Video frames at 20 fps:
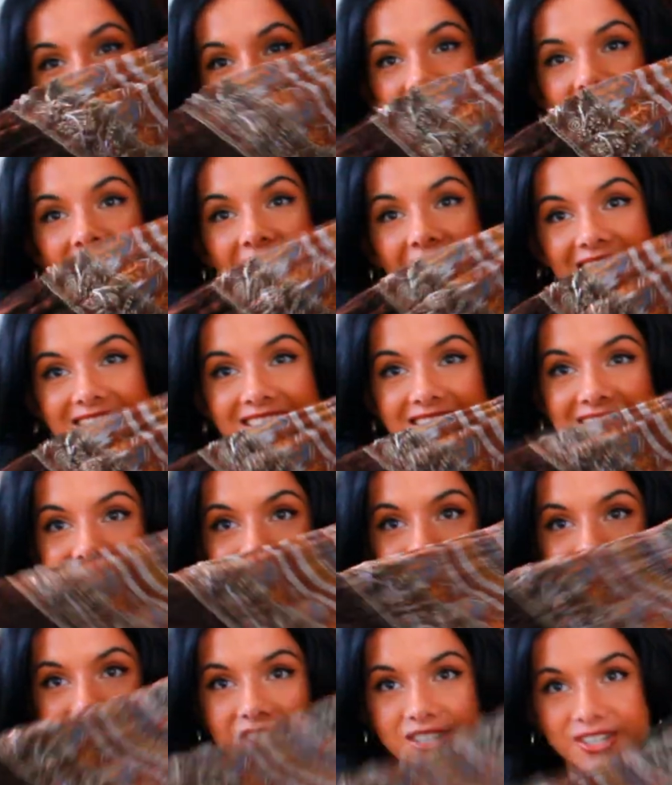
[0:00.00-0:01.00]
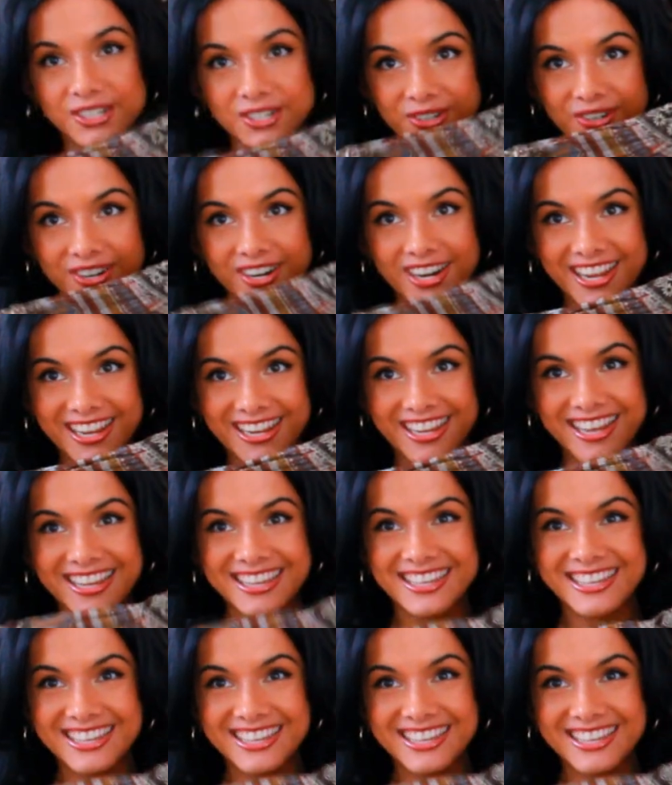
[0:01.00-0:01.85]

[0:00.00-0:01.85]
I've had since third grade.